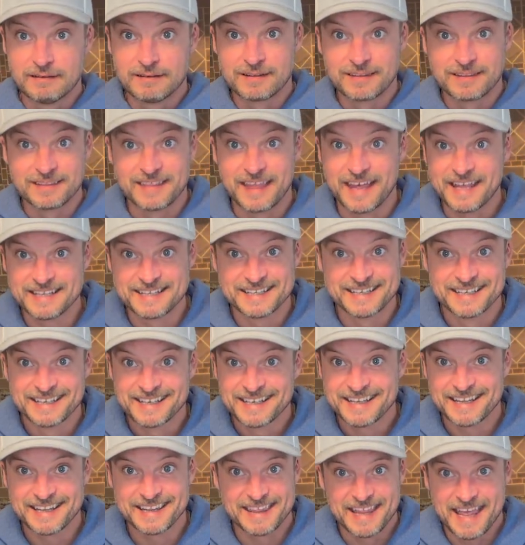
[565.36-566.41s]

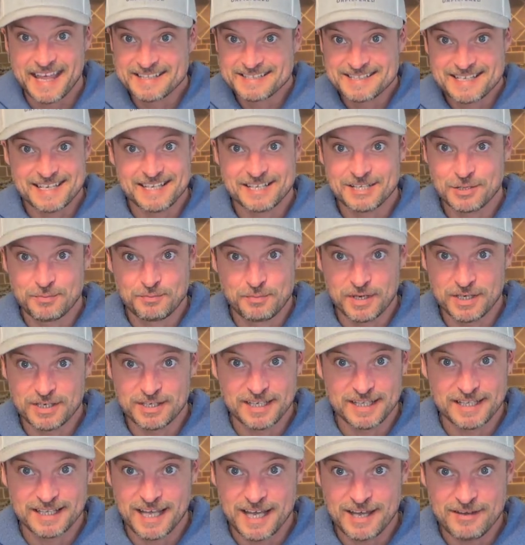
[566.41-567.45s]
That's it. You put it
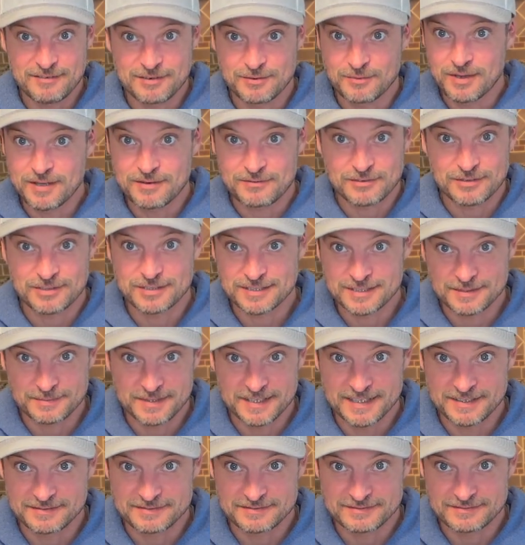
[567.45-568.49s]
in the oven and wait for it
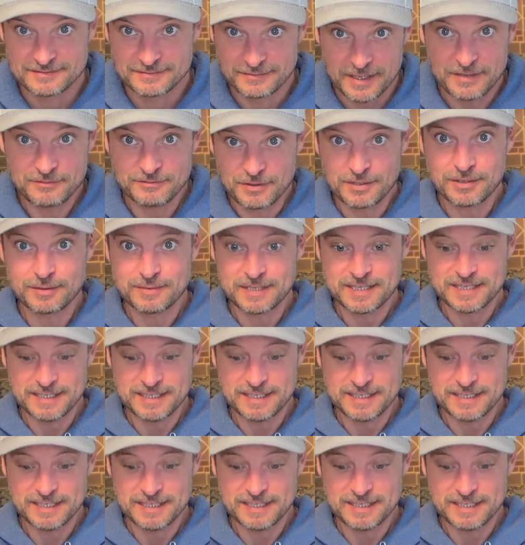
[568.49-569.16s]
to be